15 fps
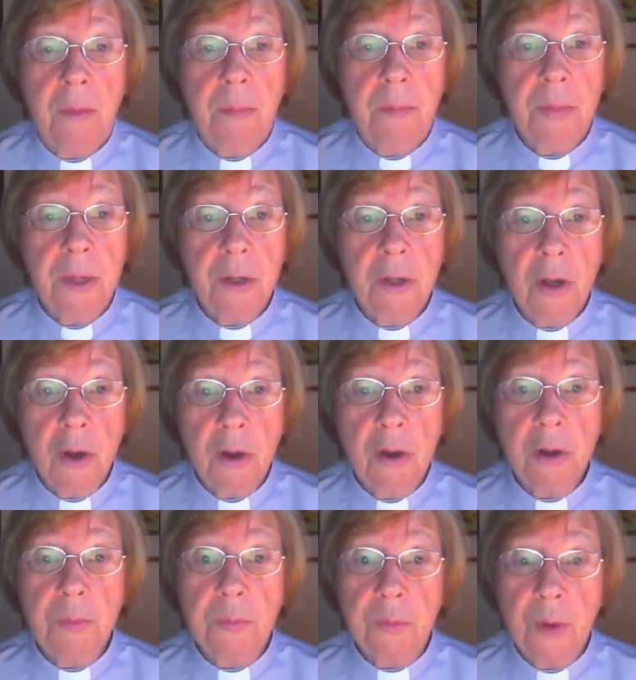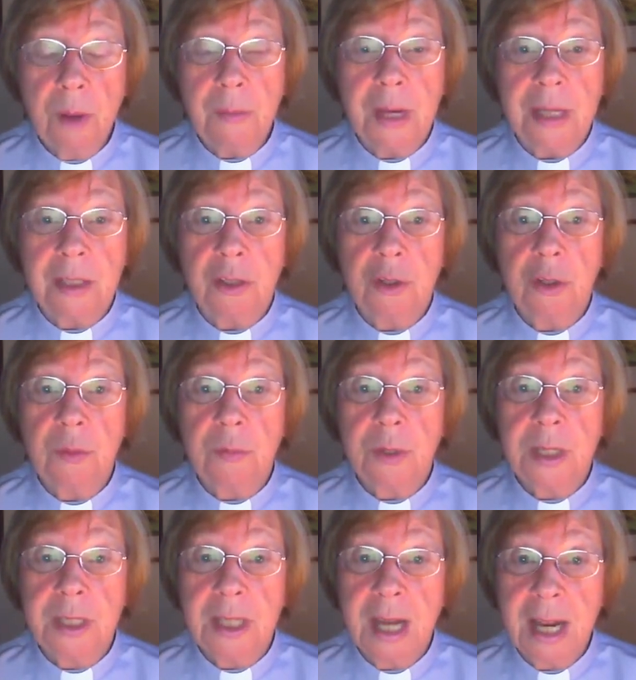But God promised to
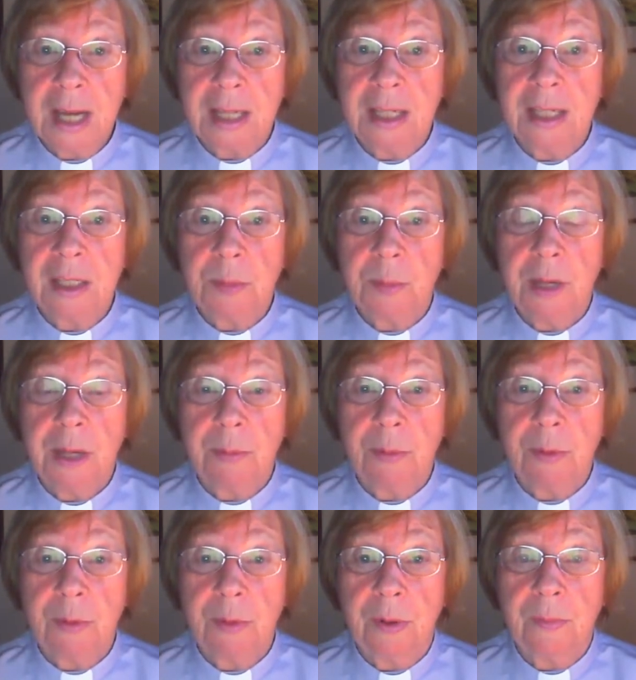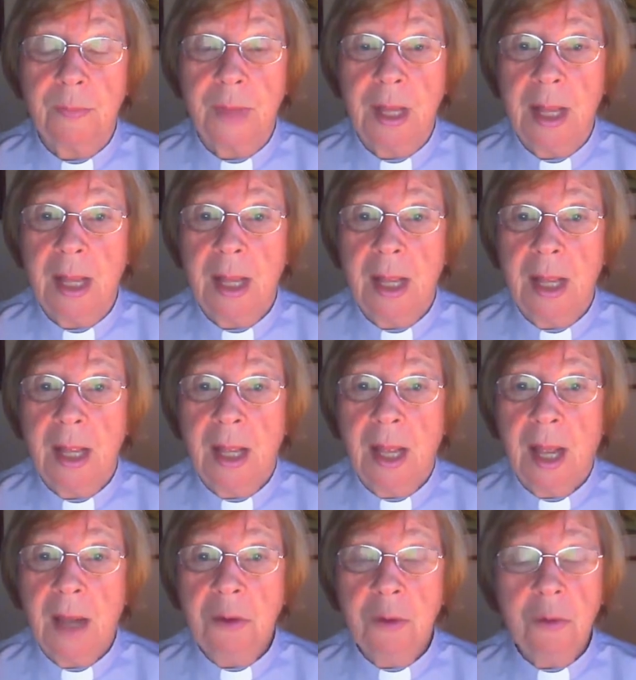protect his people,
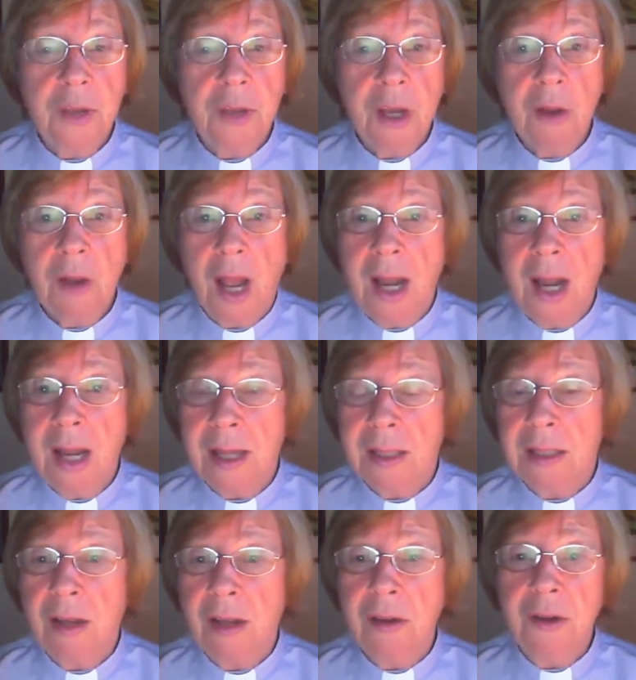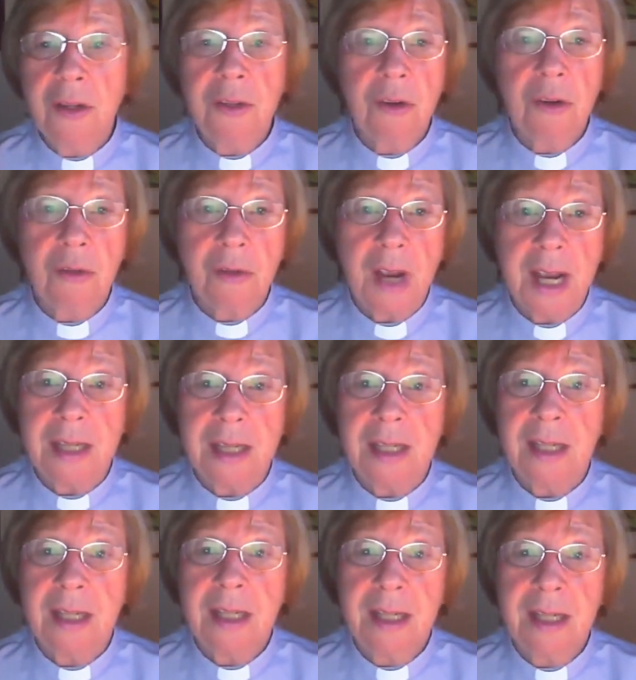and although Alexander the Great
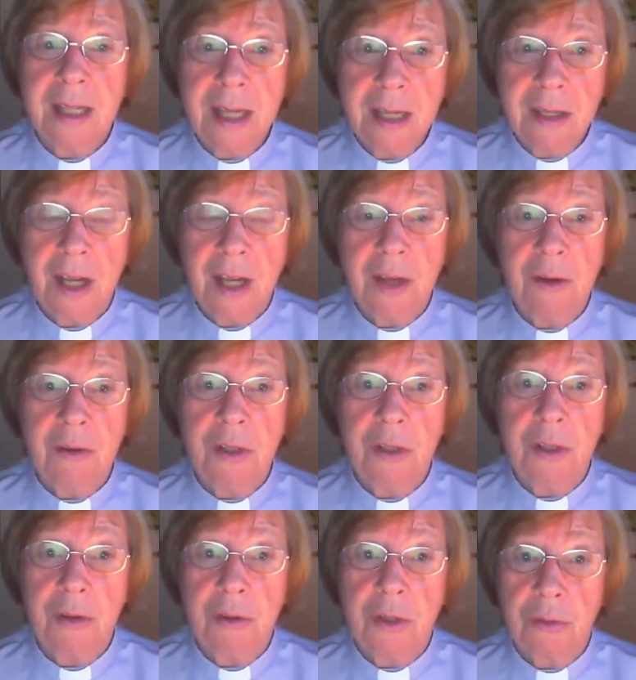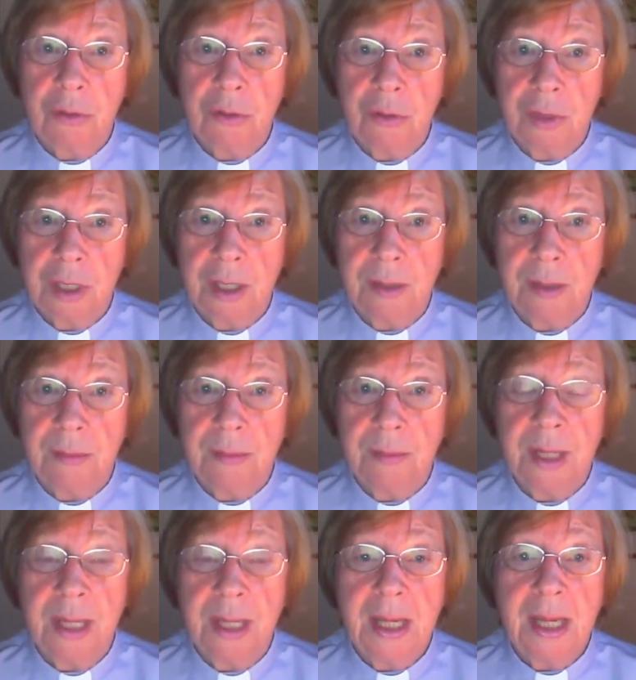did go to Jerusalem,
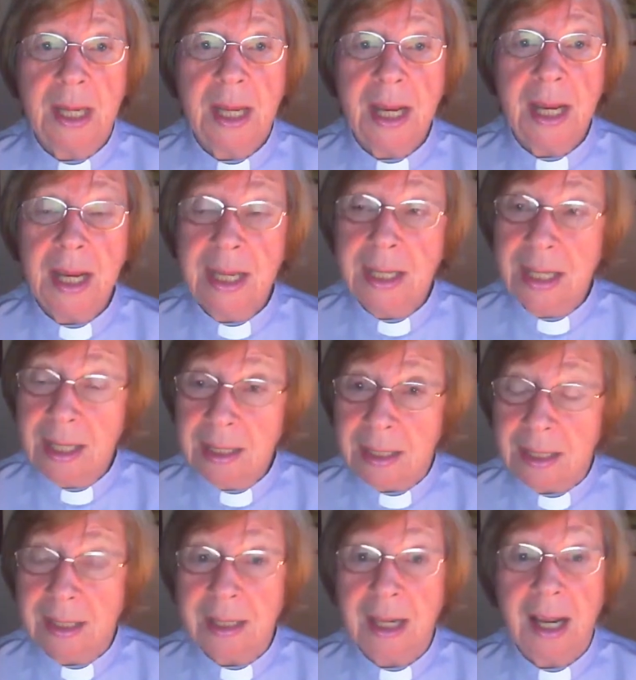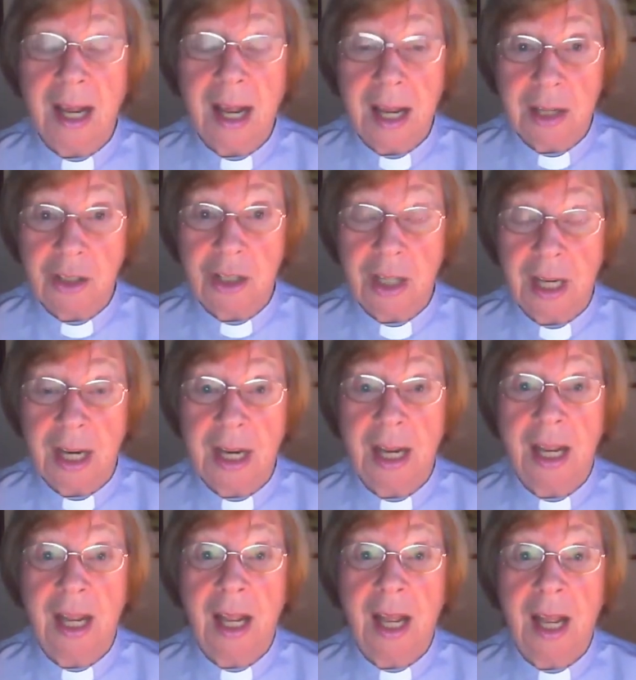he didn't actually
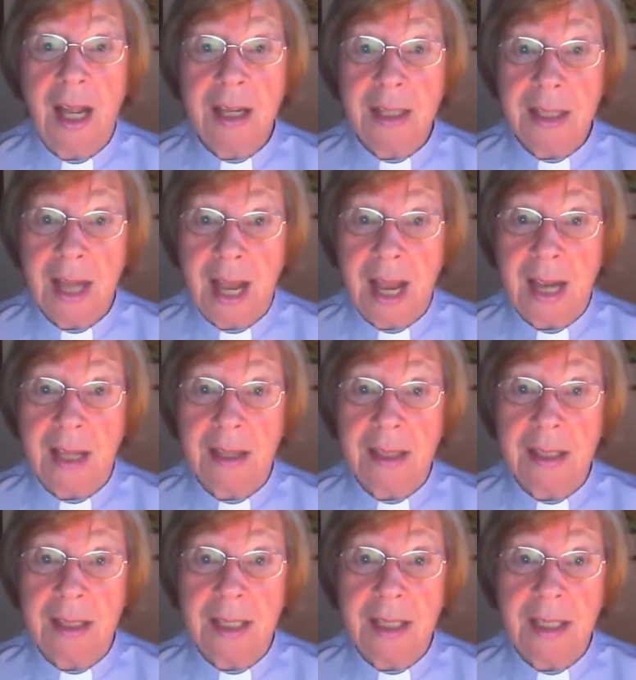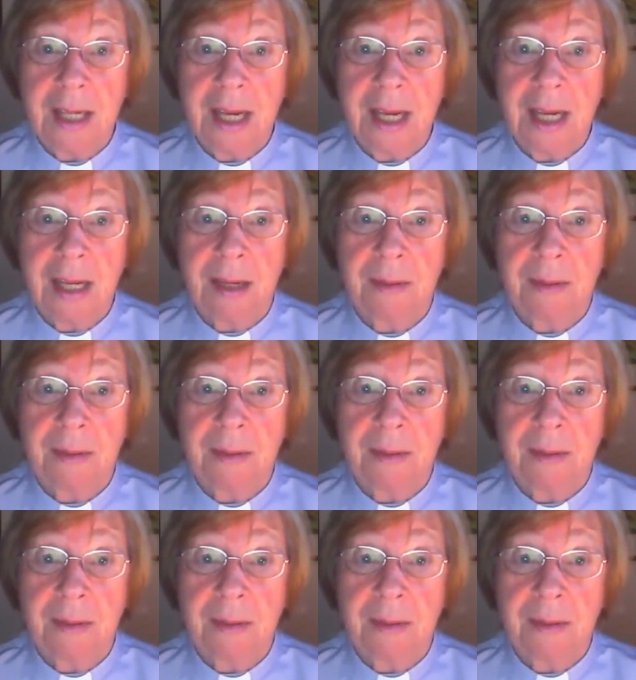attack the city.